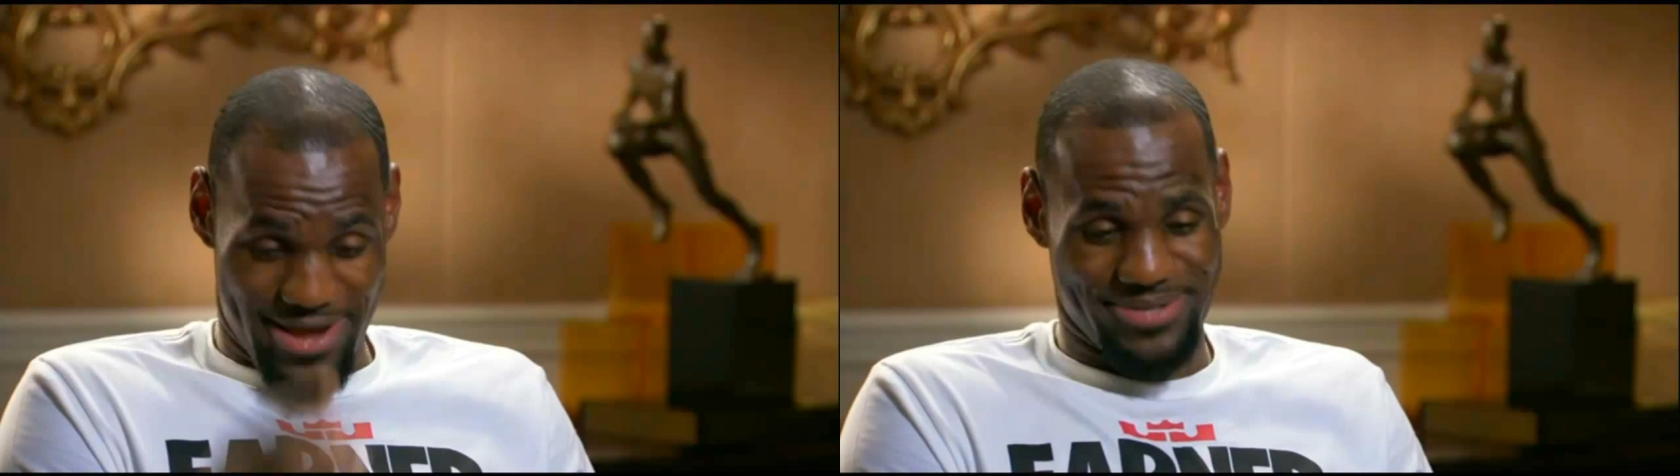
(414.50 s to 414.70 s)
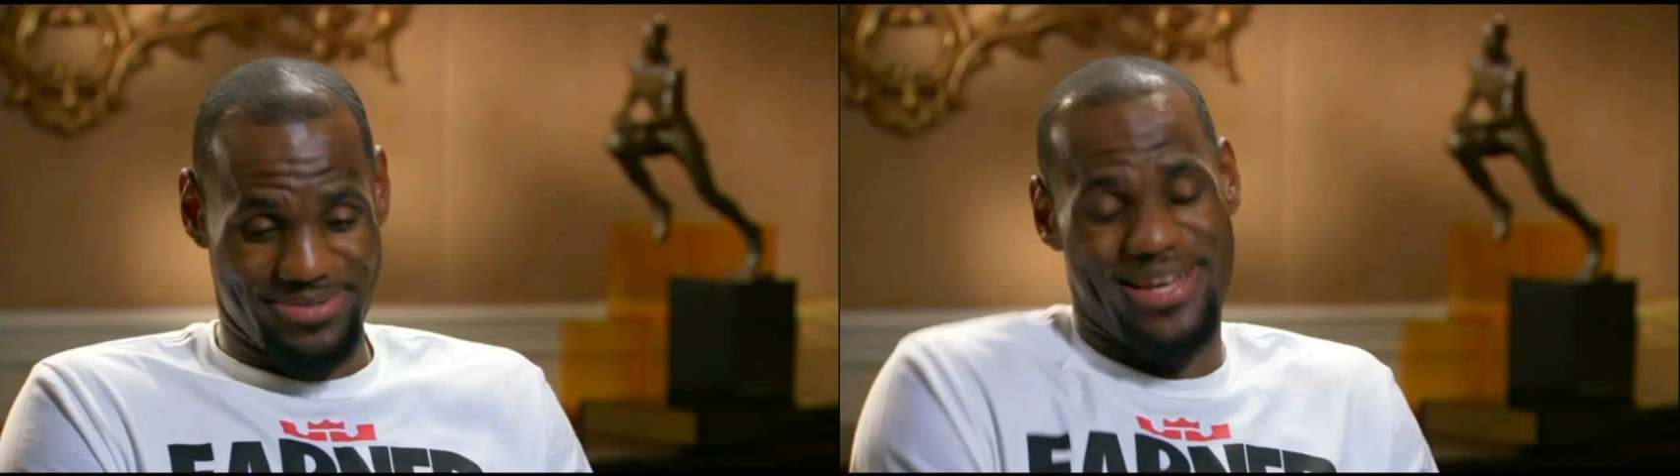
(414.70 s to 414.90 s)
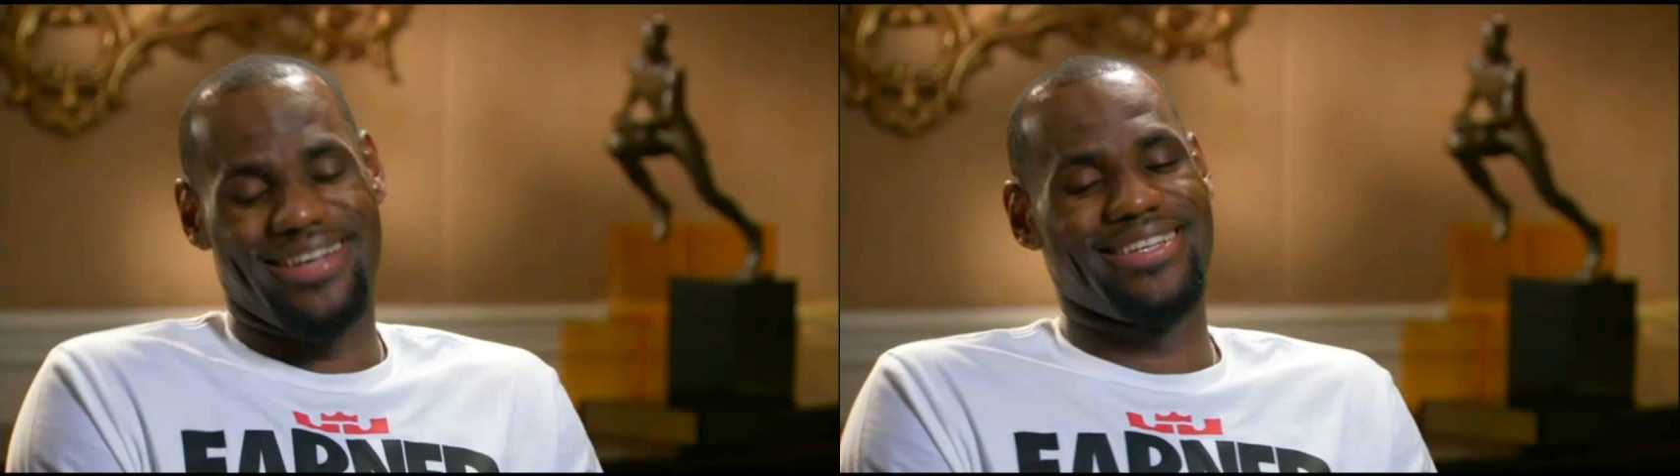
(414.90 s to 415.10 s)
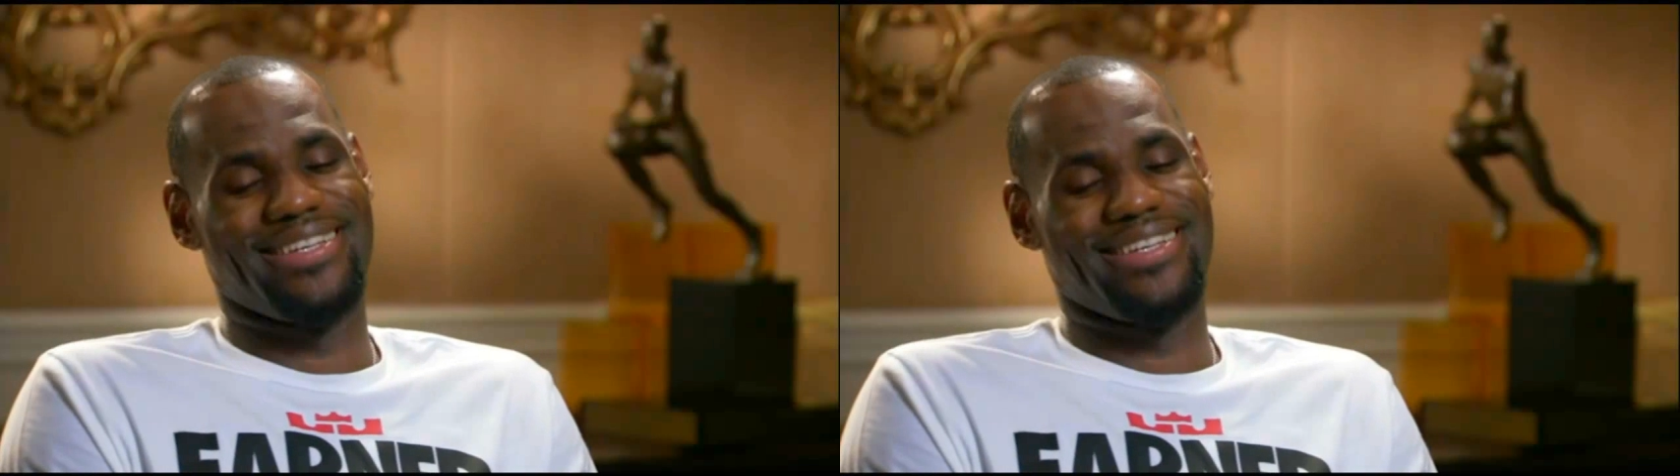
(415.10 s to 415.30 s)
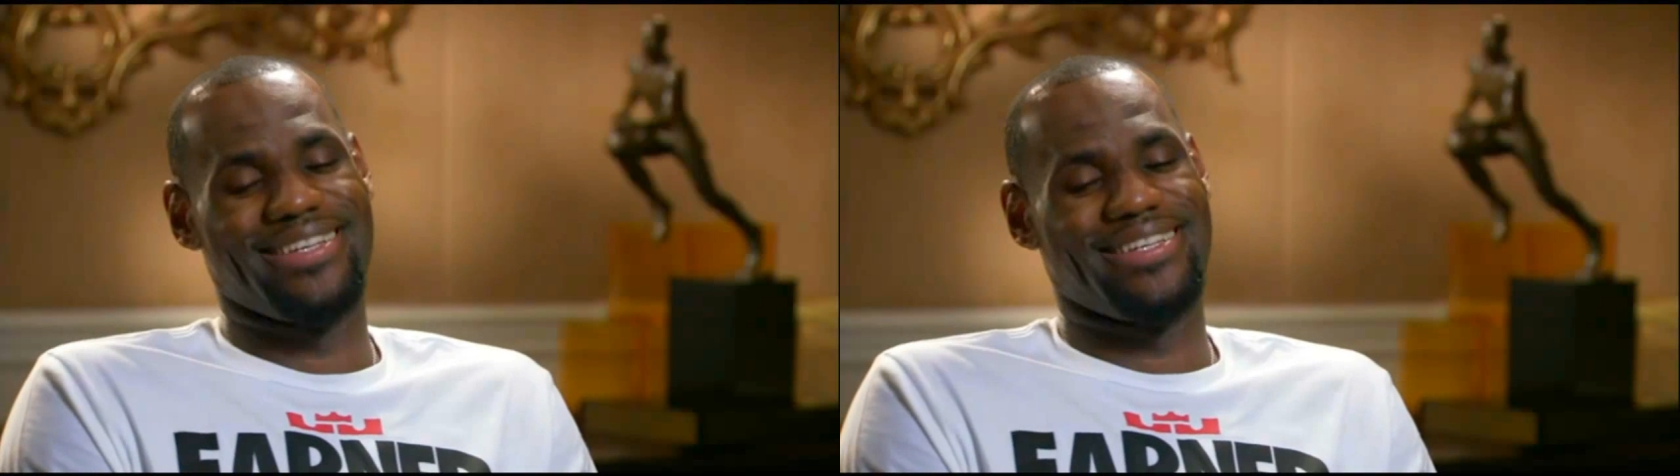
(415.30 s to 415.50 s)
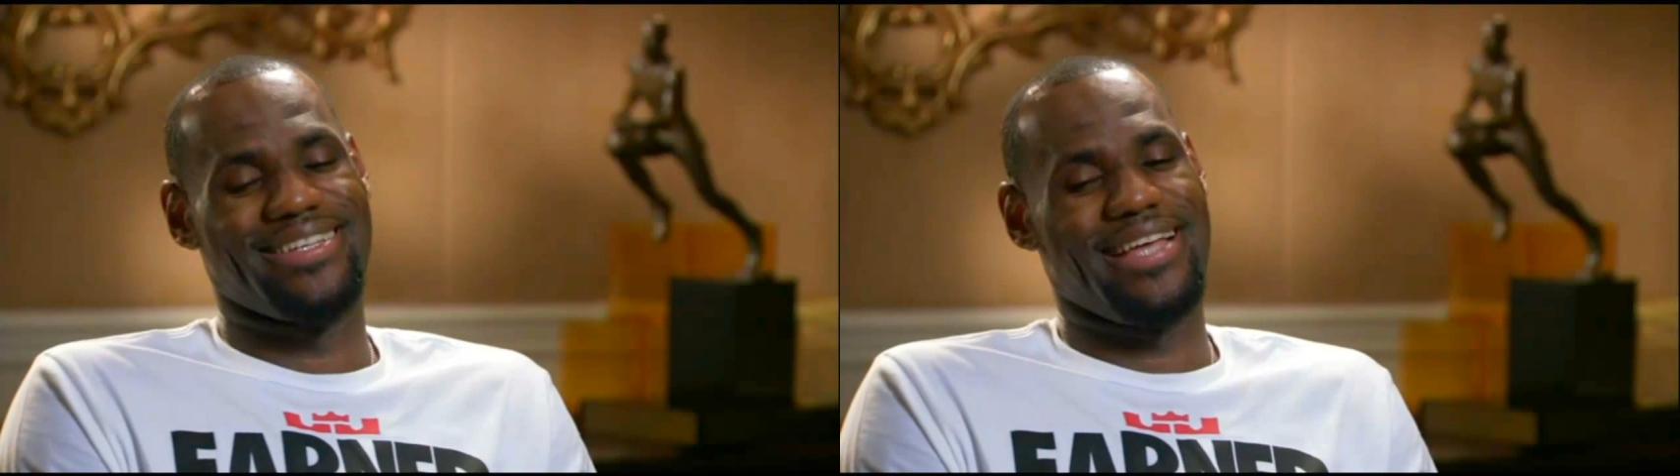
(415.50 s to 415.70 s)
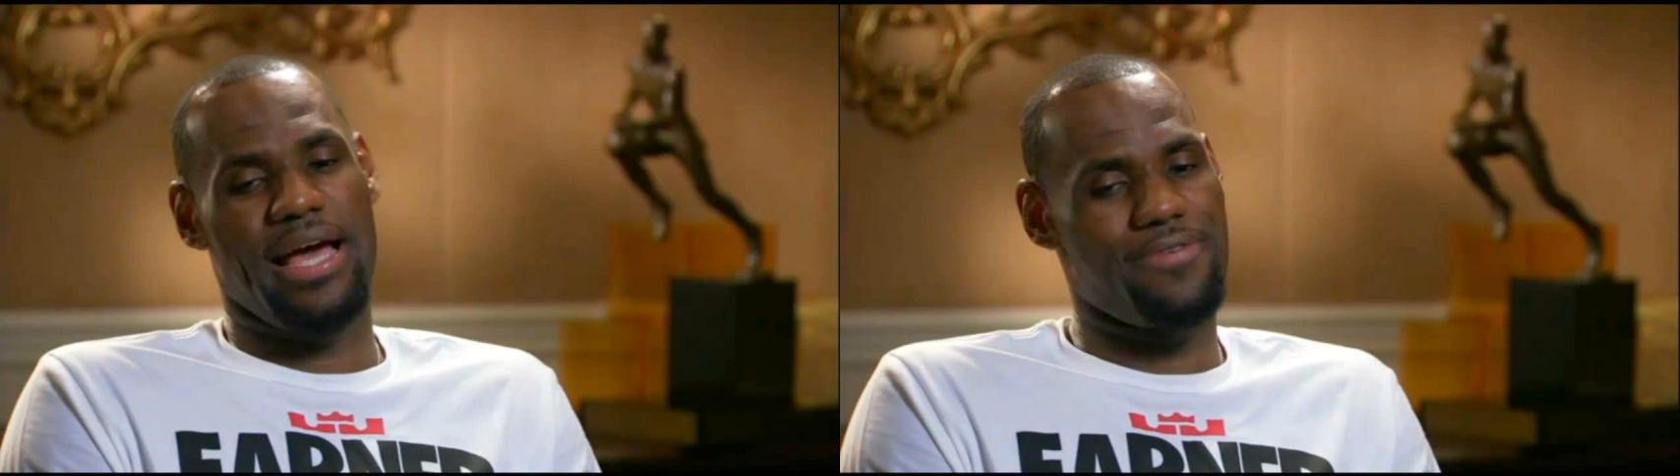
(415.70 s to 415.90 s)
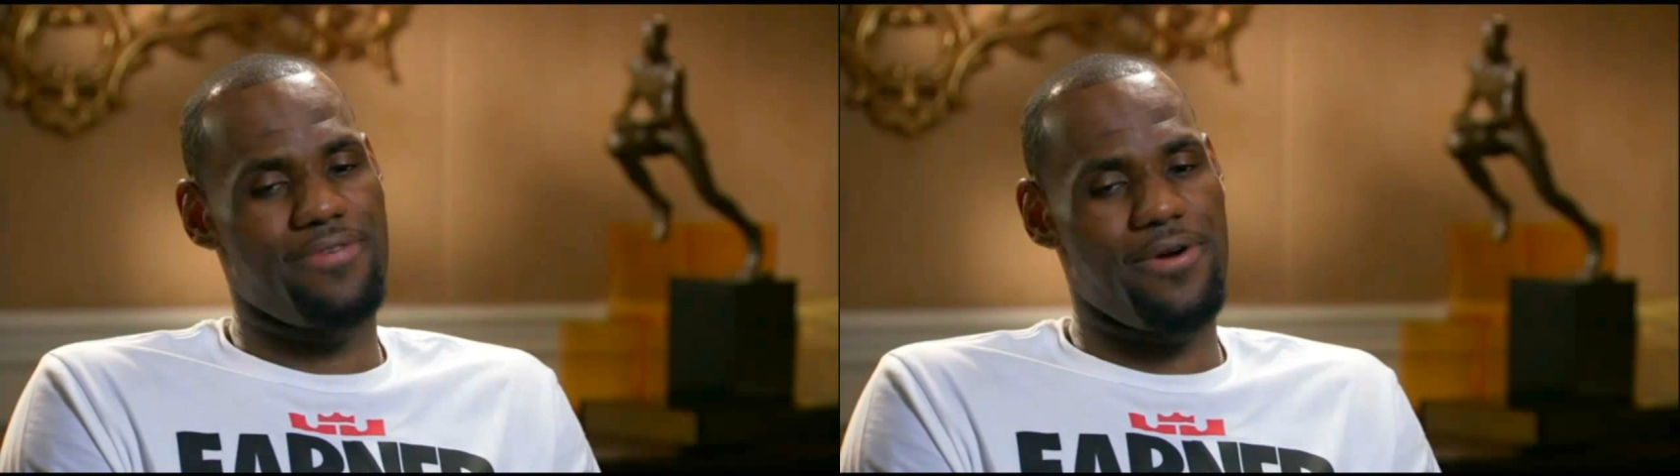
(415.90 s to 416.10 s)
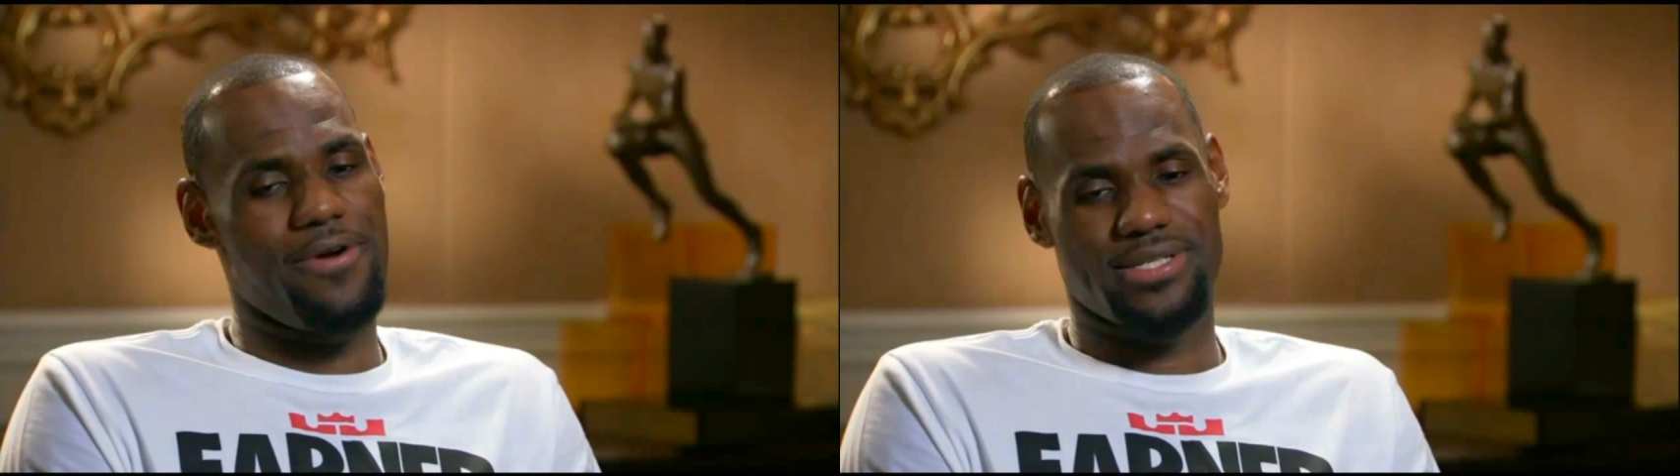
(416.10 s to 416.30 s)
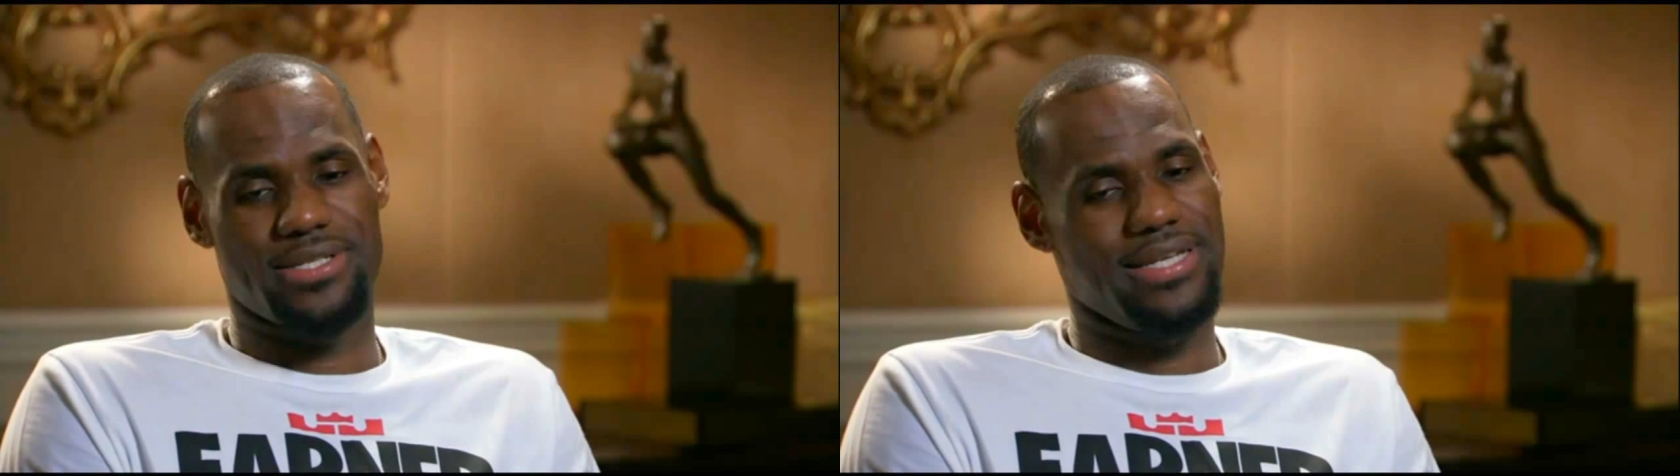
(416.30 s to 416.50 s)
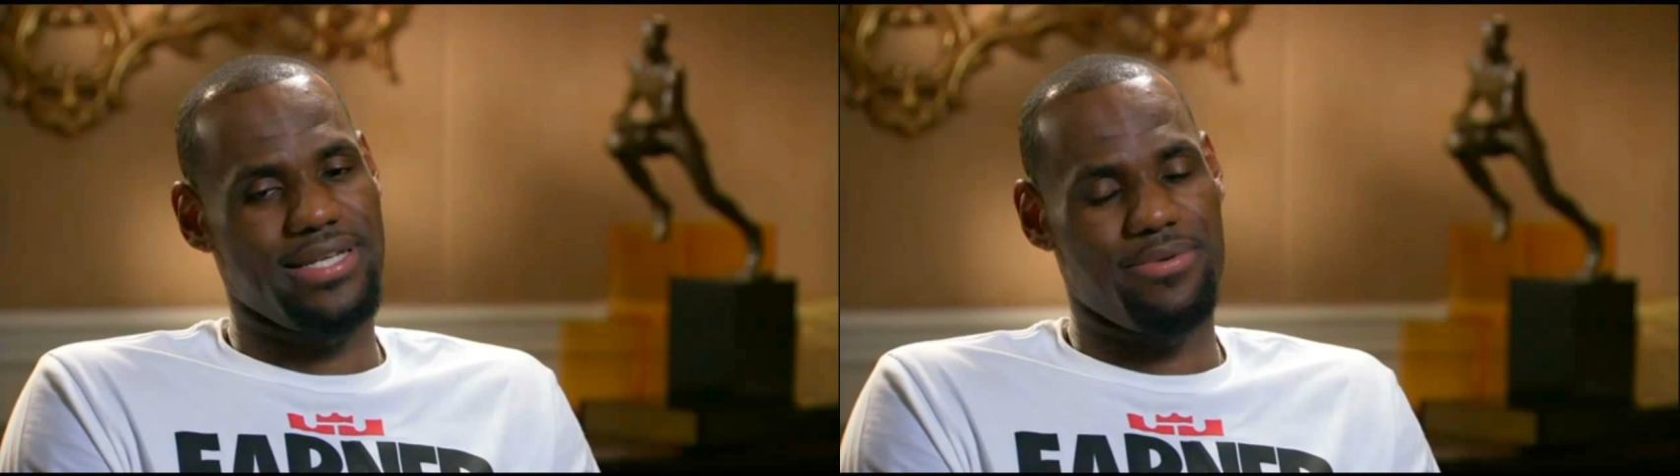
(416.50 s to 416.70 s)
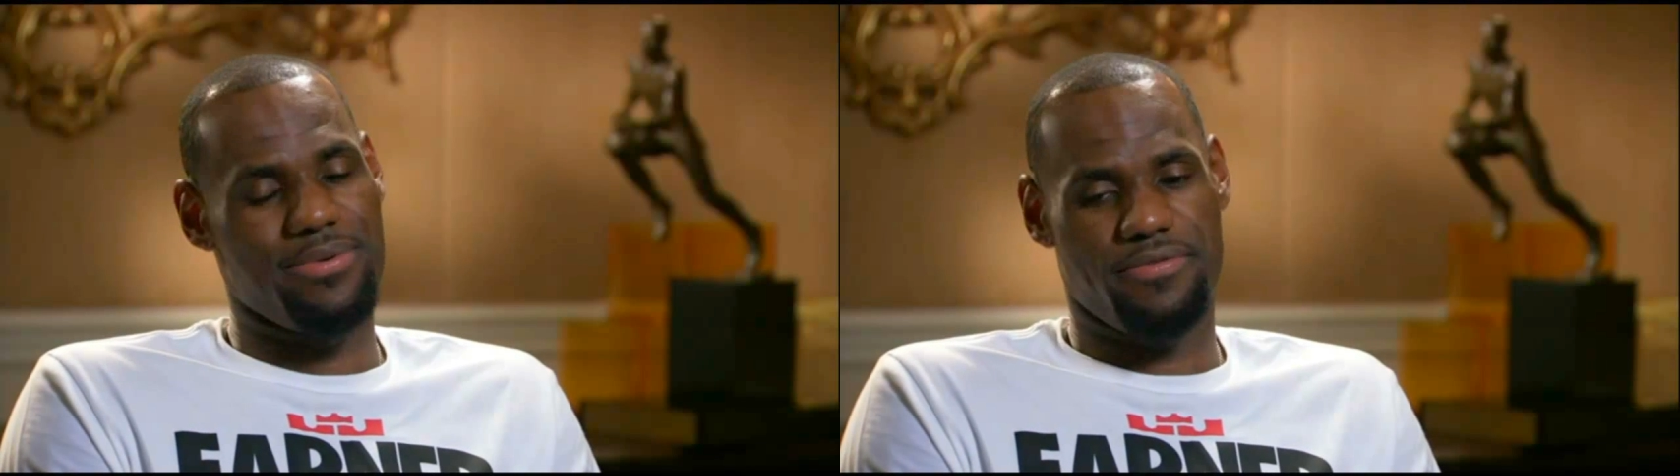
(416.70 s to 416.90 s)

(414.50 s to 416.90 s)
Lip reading: else. But I was just focused.